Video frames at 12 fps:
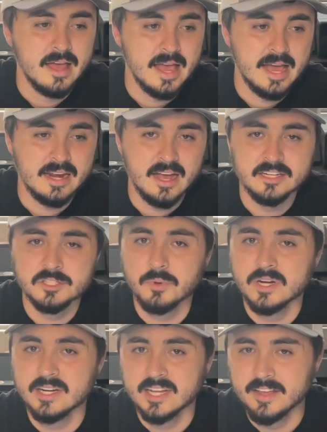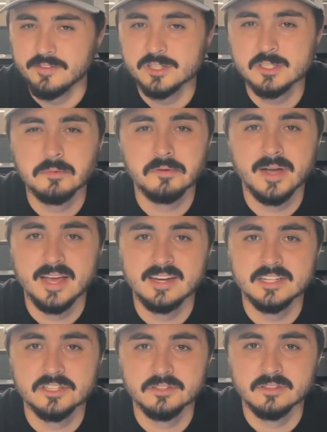and I just wanted to give you some of my
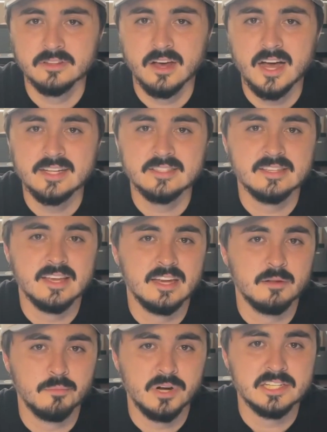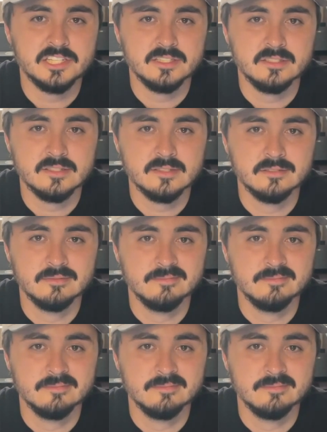initial thoughts and impressions.